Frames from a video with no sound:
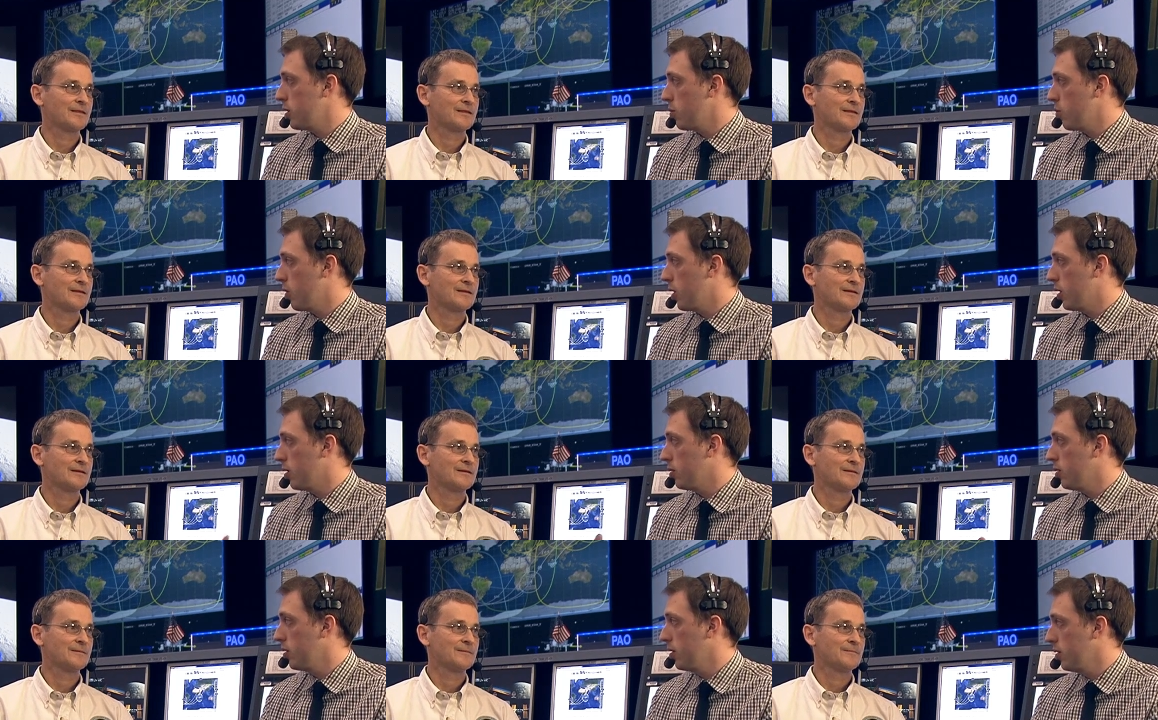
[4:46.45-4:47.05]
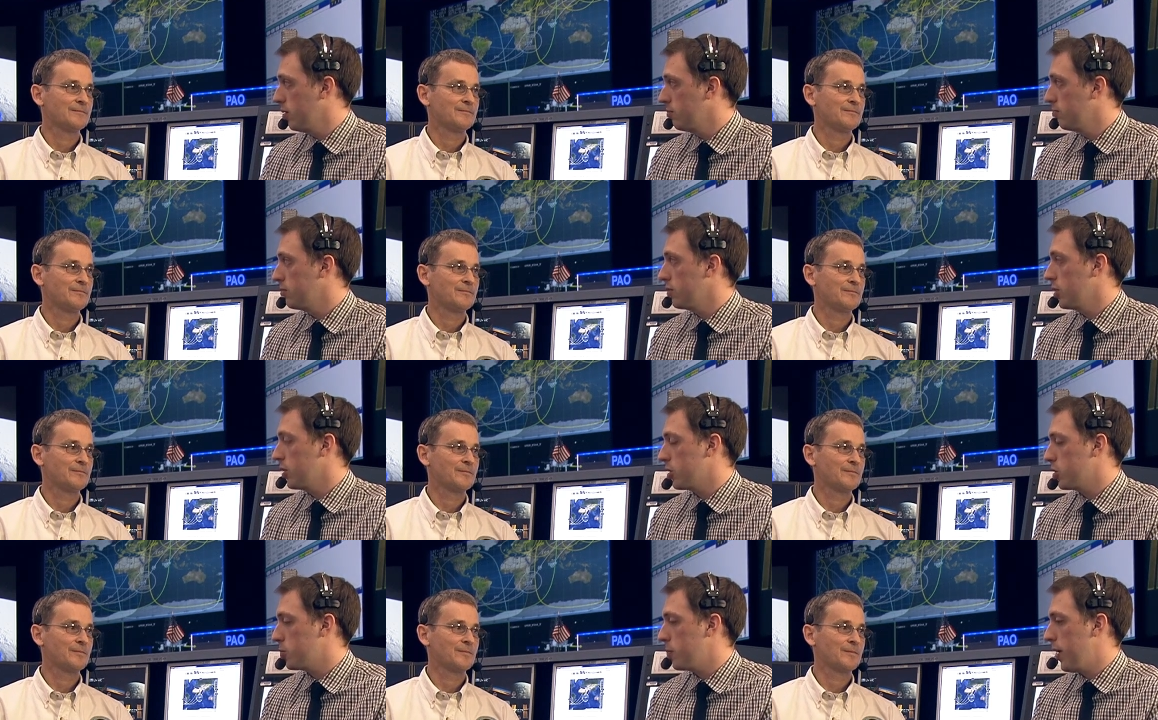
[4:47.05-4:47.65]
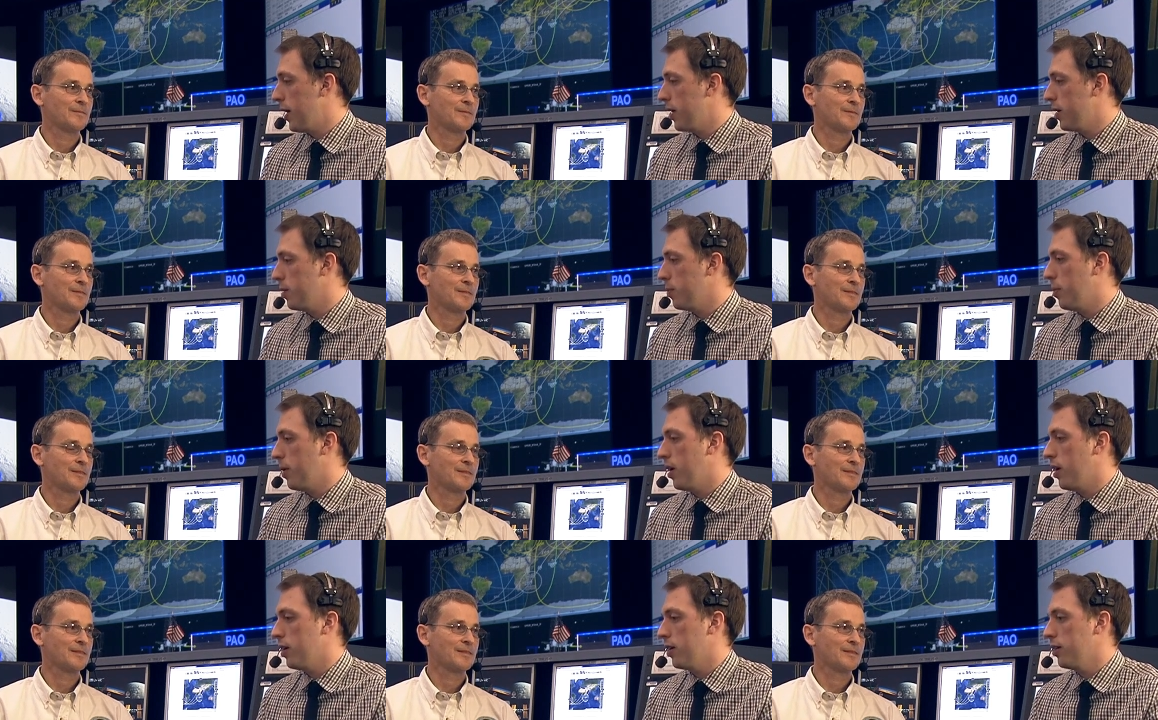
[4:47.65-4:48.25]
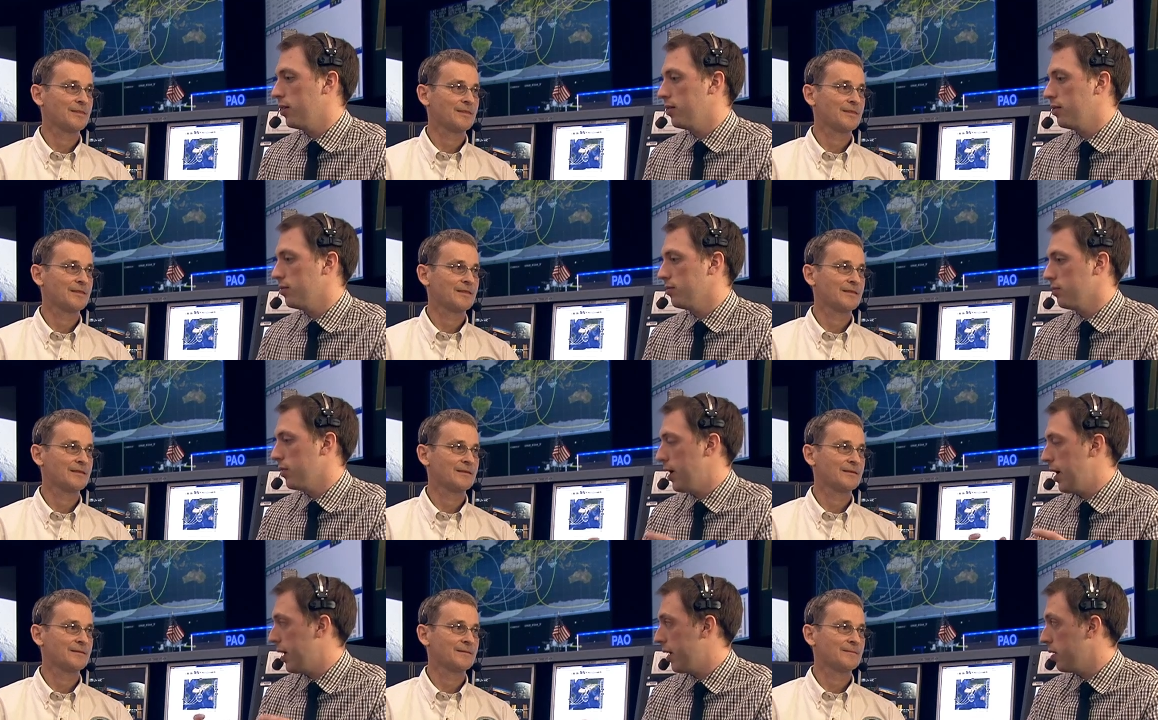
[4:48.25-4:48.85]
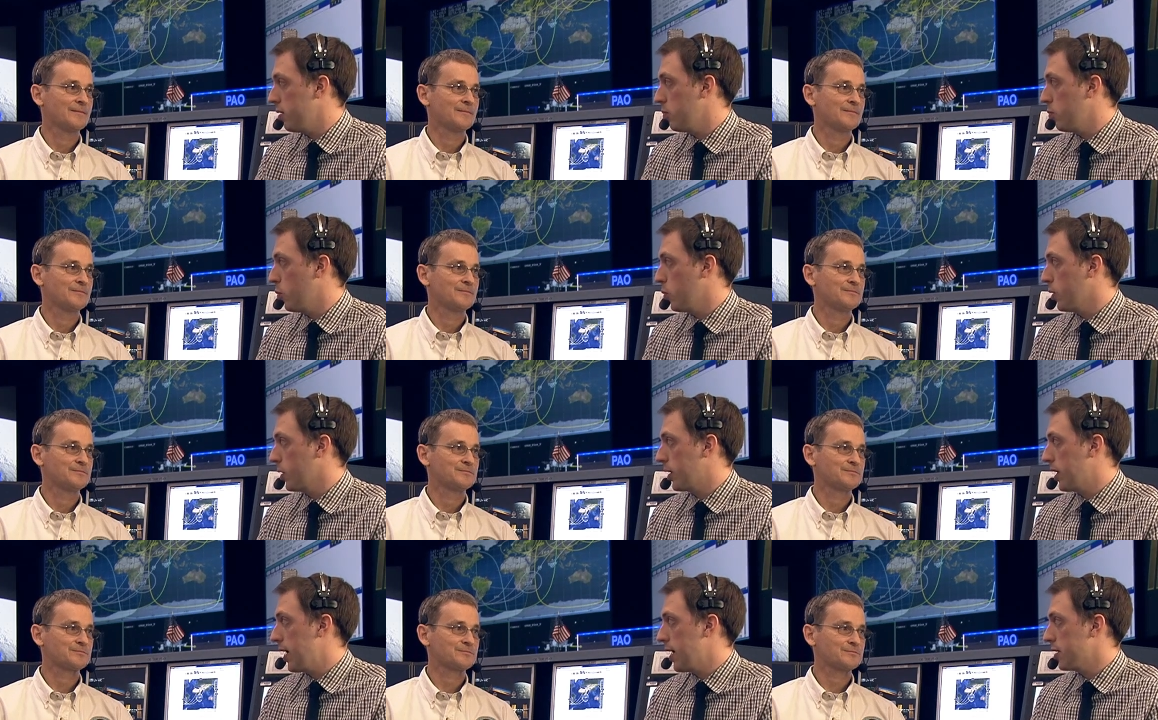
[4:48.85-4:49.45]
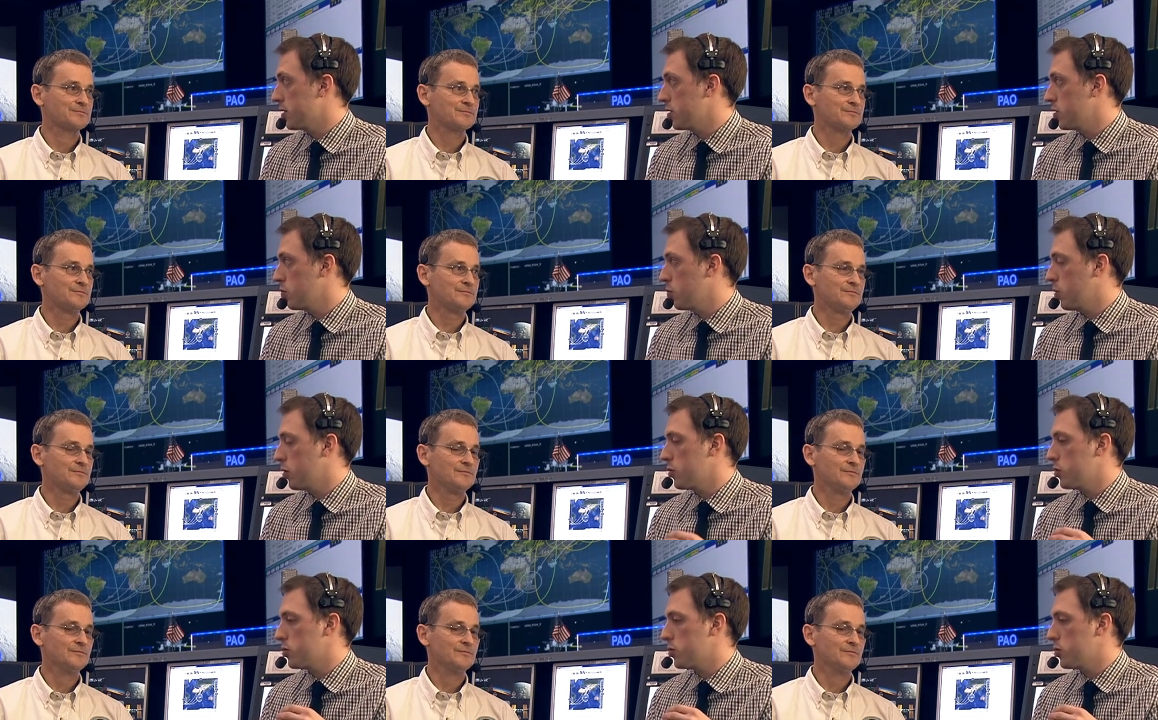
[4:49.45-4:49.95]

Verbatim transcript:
Speaker 1: you want to expand upon it and add in more gases. What are